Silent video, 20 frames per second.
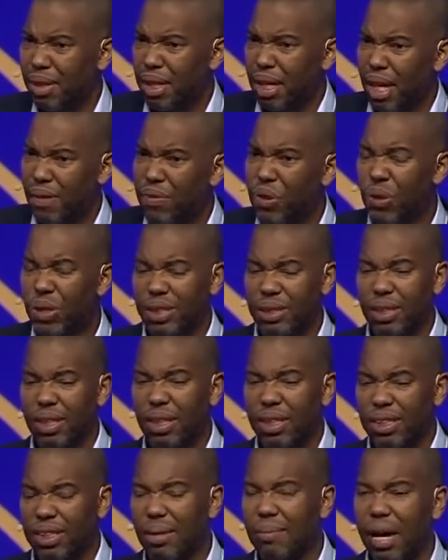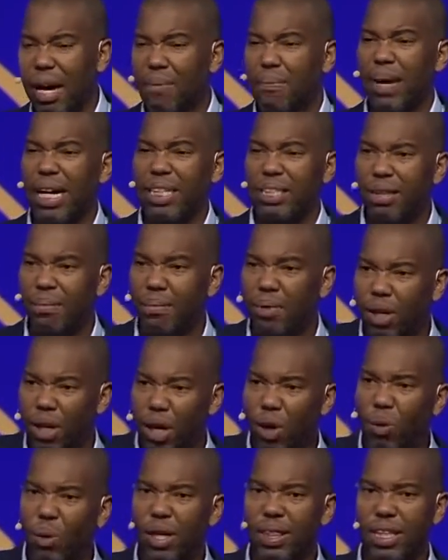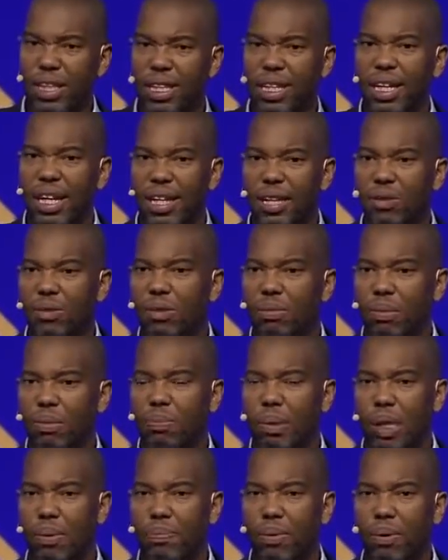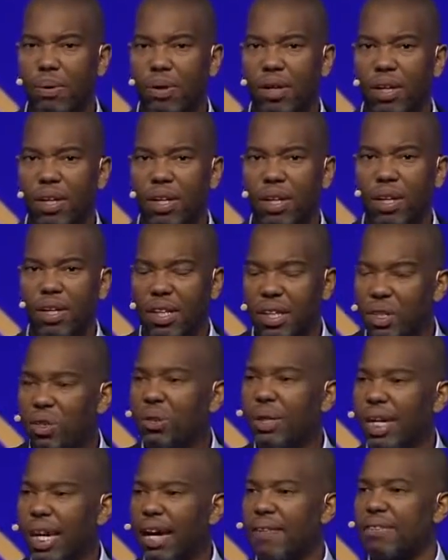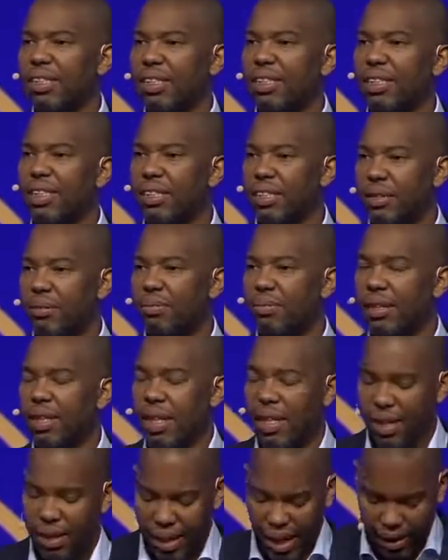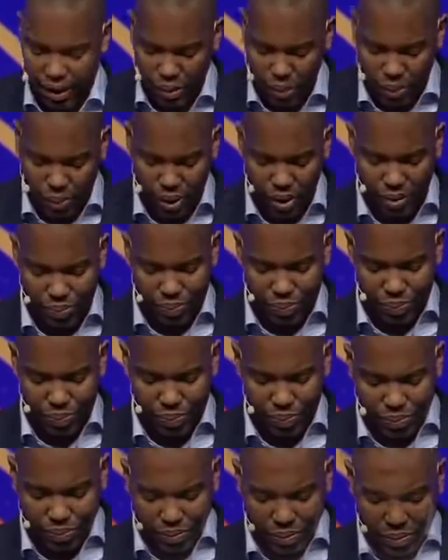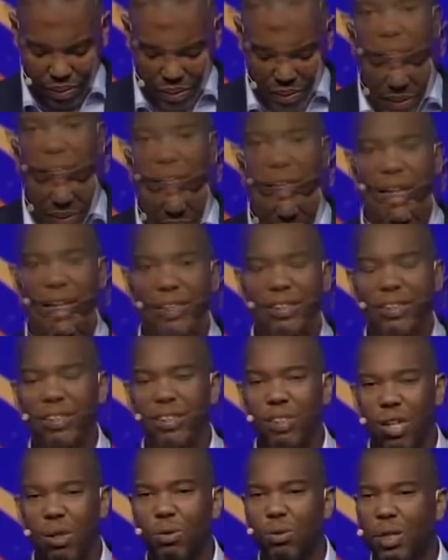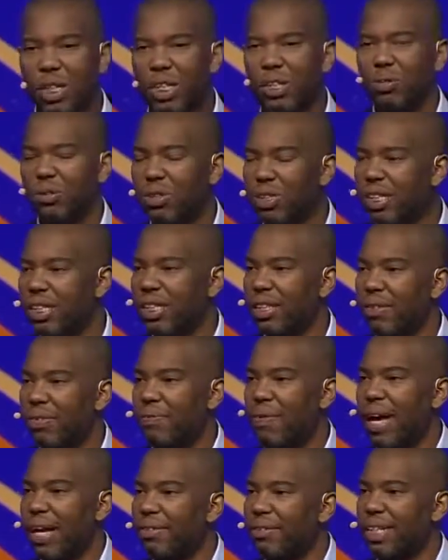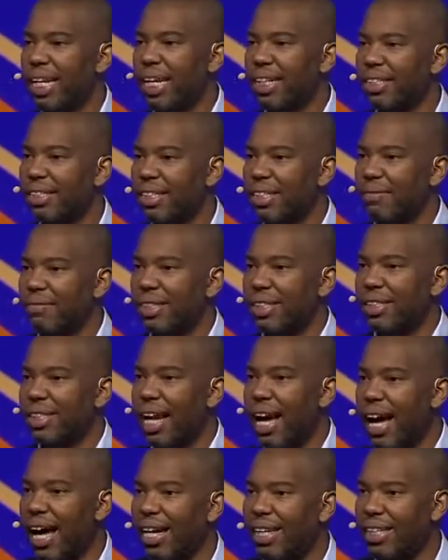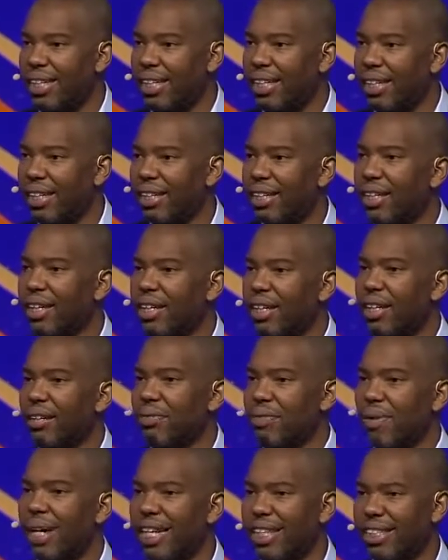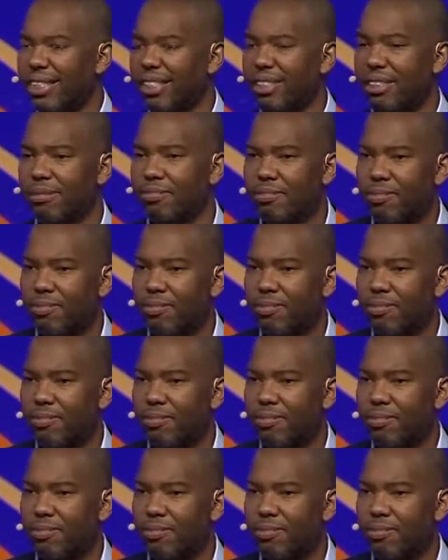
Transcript: if you could somehow make them lower than the other group of people, then you could have a system that could work. And slowly you see the foundation of this idea of race.